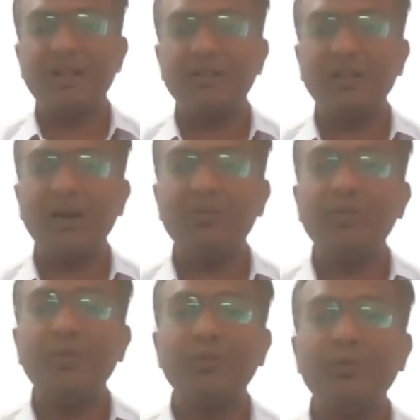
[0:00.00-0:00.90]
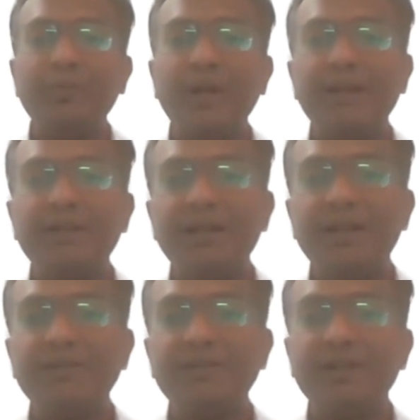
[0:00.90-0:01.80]
Now, to make
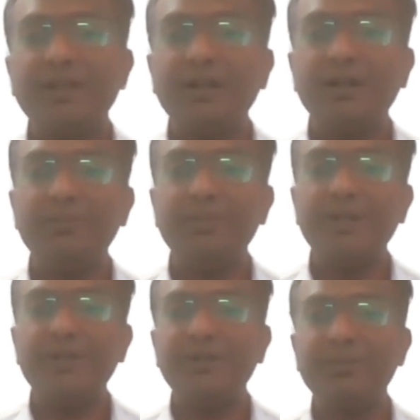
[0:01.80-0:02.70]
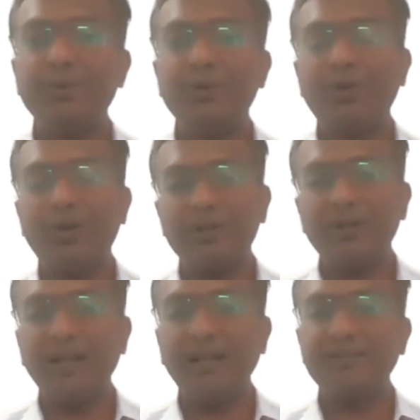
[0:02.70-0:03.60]
things a bit more
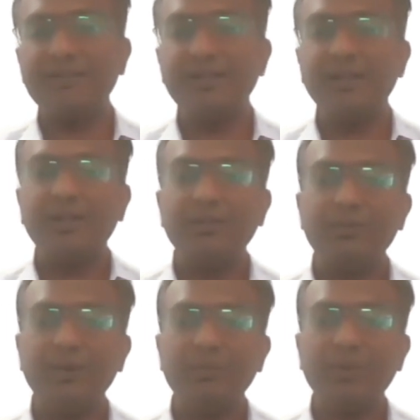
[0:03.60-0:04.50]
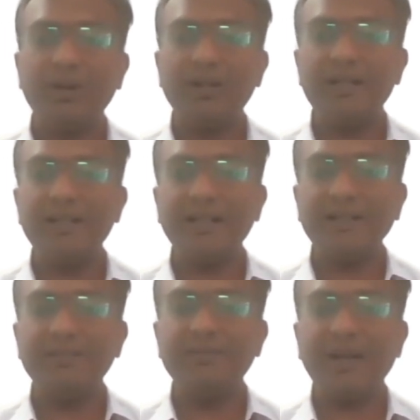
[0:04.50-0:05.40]
organized, we broadly
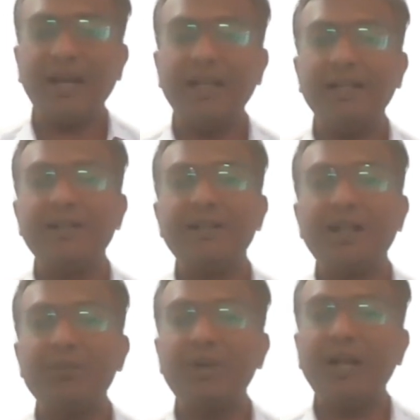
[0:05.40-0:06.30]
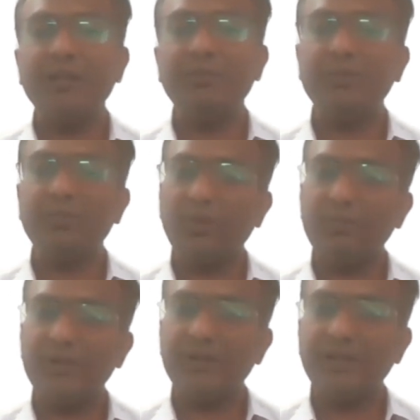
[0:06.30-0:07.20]
classify thermodynamic
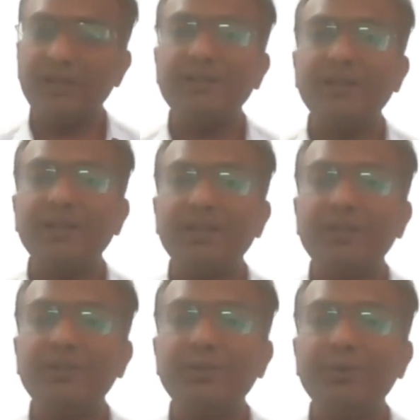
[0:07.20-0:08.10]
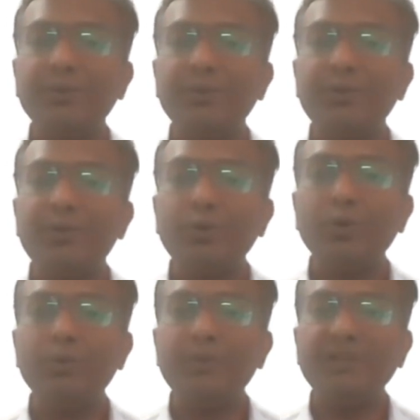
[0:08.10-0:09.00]
properties into
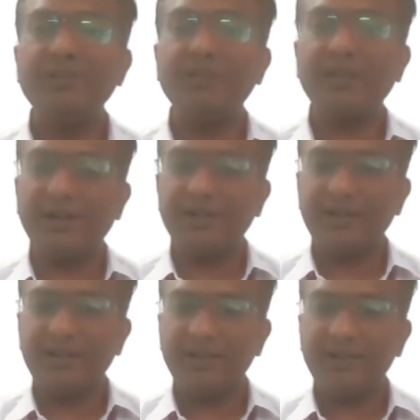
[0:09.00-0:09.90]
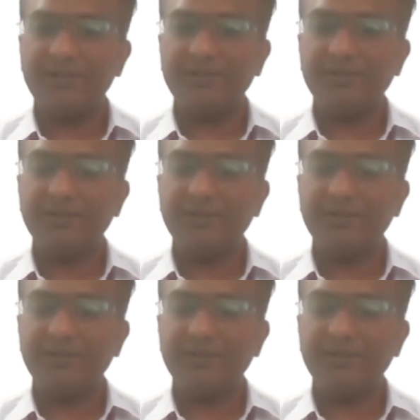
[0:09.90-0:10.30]
two major categories.